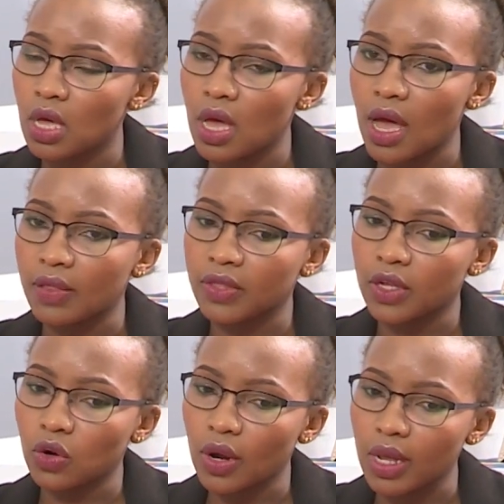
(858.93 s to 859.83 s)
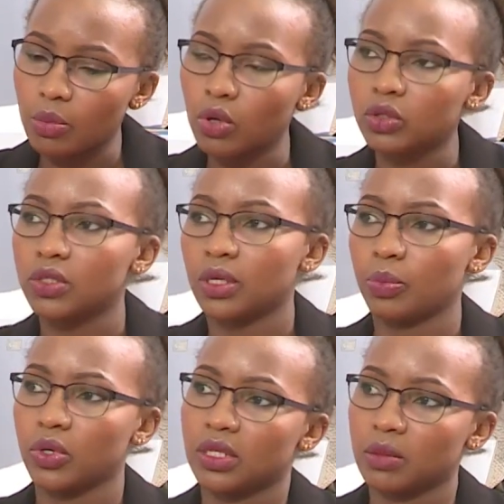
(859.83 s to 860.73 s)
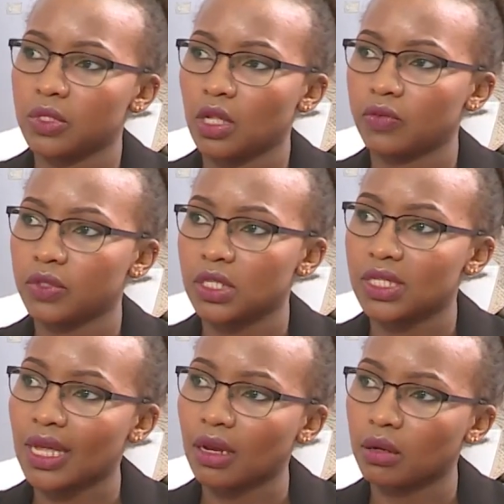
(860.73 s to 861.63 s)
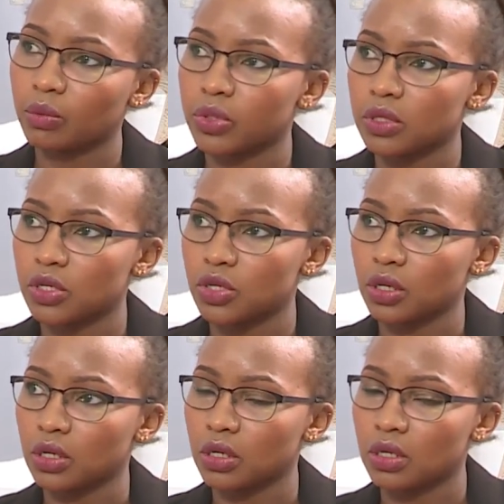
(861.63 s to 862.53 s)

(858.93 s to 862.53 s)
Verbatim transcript: and they're not able to support themselves in a standing position,